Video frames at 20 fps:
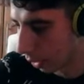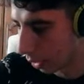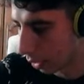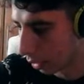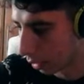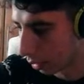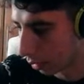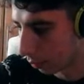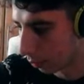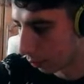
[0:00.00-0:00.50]

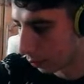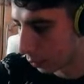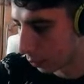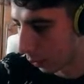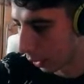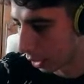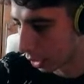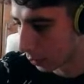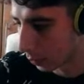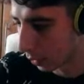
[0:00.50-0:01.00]
the
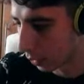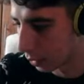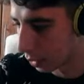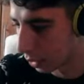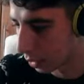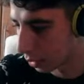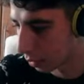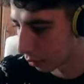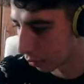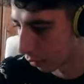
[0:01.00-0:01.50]
Spider Spoons
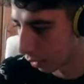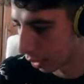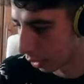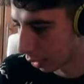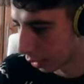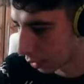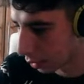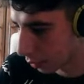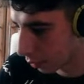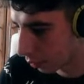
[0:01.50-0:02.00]
is really
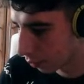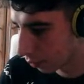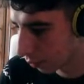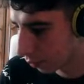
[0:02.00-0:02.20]
nice.